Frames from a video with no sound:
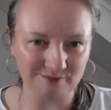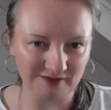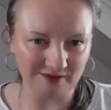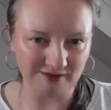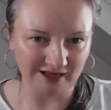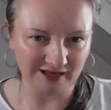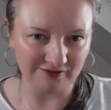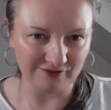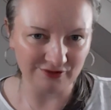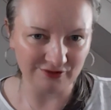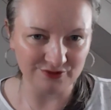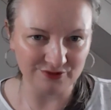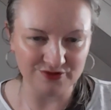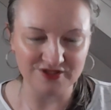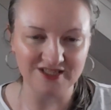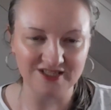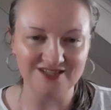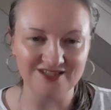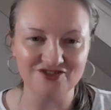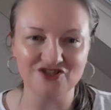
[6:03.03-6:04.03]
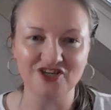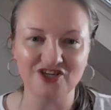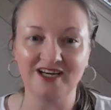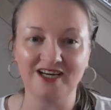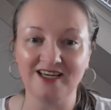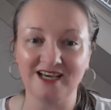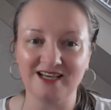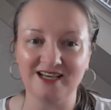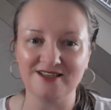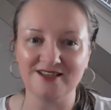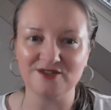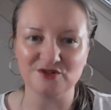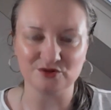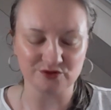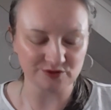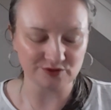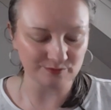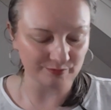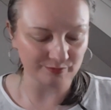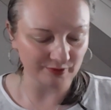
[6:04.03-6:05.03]
they've used in China in
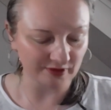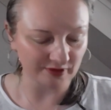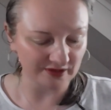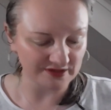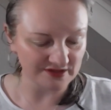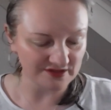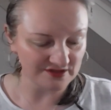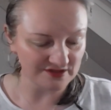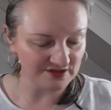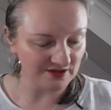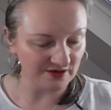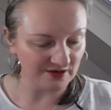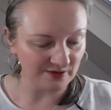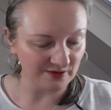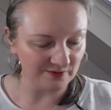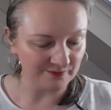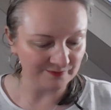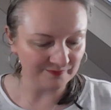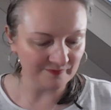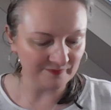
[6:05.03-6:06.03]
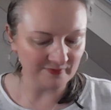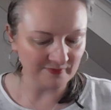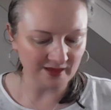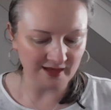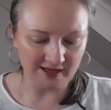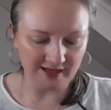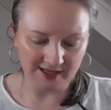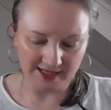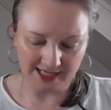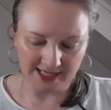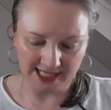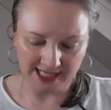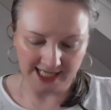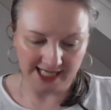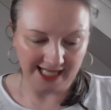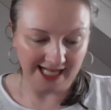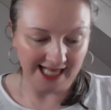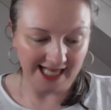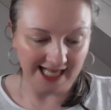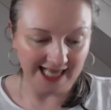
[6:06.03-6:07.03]
certain parts. So
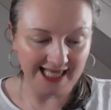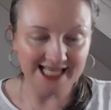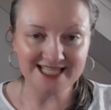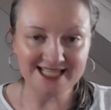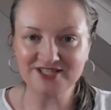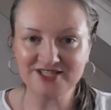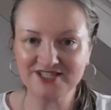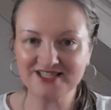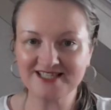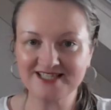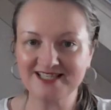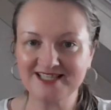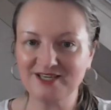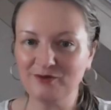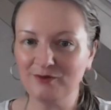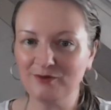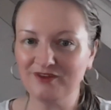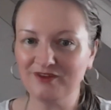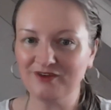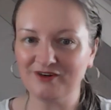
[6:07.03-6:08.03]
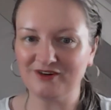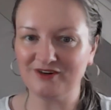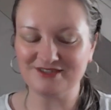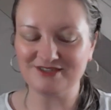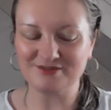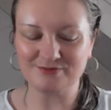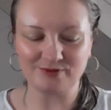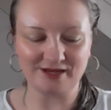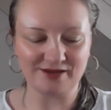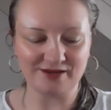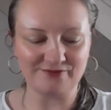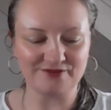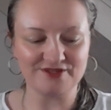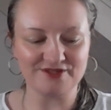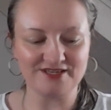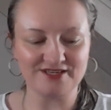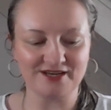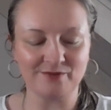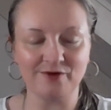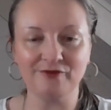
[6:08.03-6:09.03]
let's just see what the cards will have to
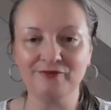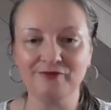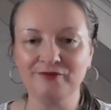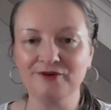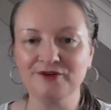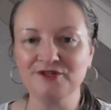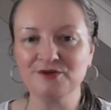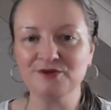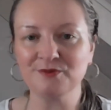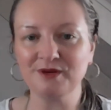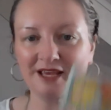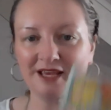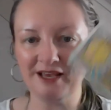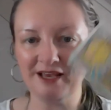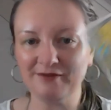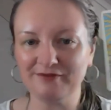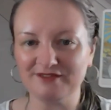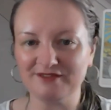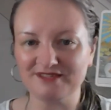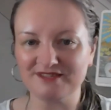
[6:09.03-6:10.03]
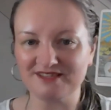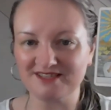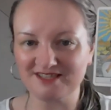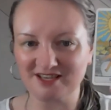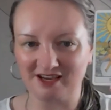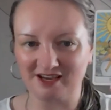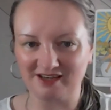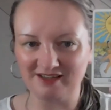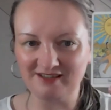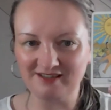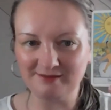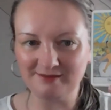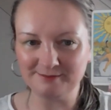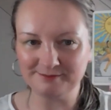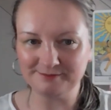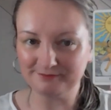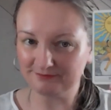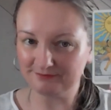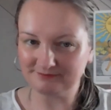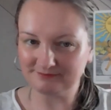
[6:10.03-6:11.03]
say. Well, first we have the Sun.
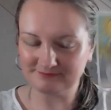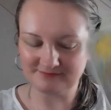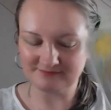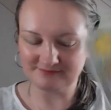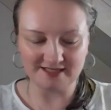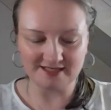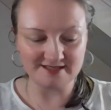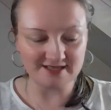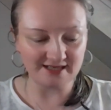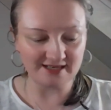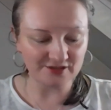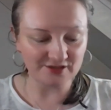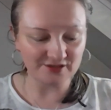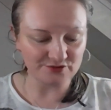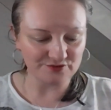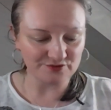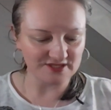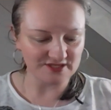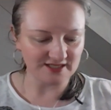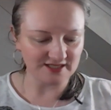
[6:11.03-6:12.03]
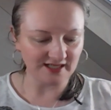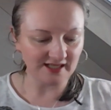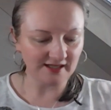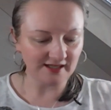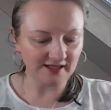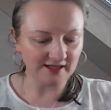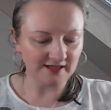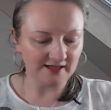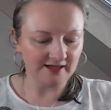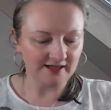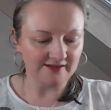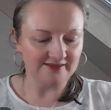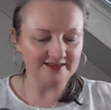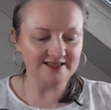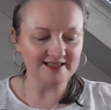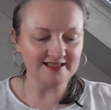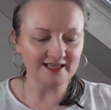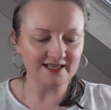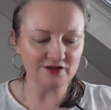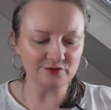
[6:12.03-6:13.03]
That's interesting. The
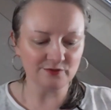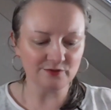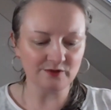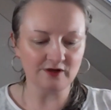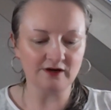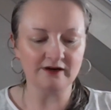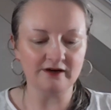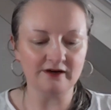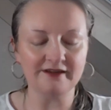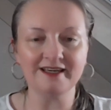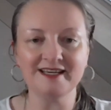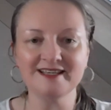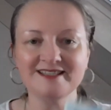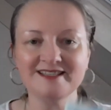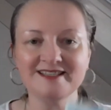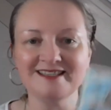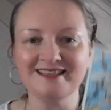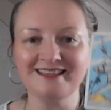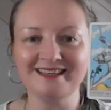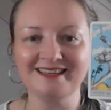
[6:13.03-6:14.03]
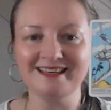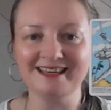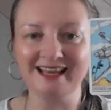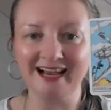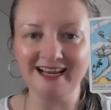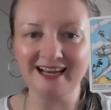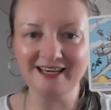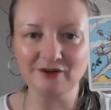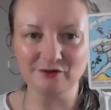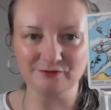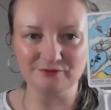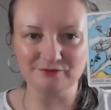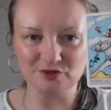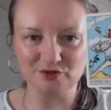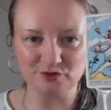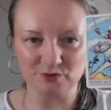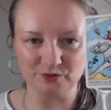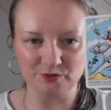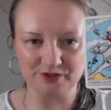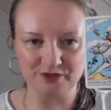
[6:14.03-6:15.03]
central card is the Knight of
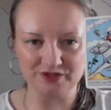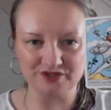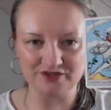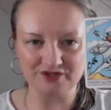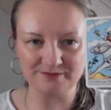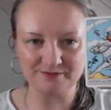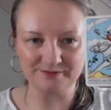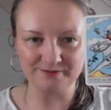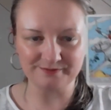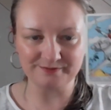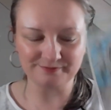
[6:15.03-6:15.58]
Swords.